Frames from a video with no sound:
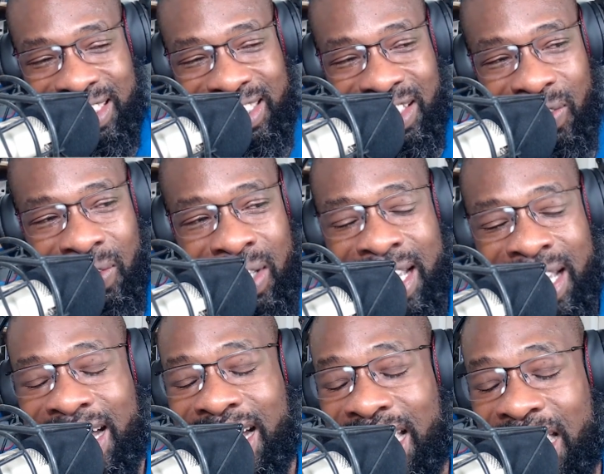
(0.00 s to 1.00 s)
So
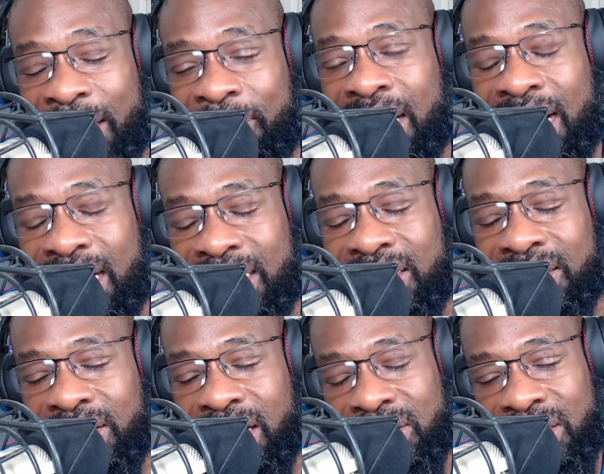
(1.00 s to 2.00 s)
if
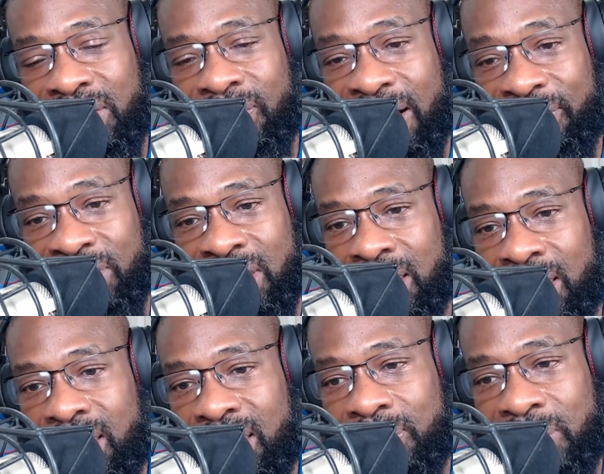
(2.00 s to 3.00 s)
content creators gravitate
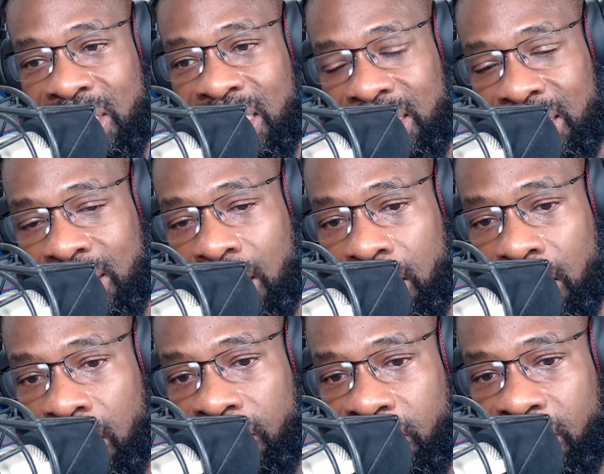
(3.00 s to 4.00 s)
to this because just
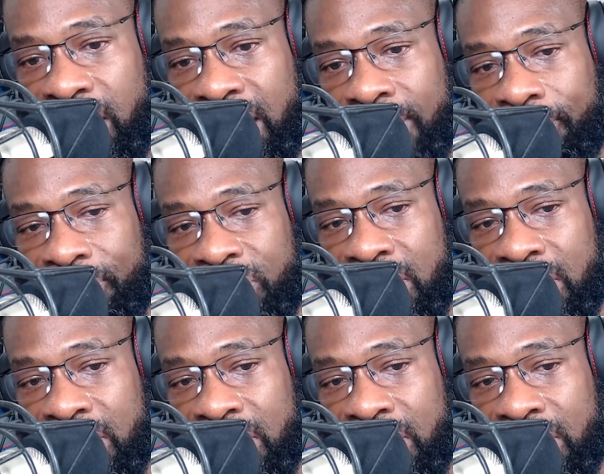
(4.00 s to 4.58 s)
another way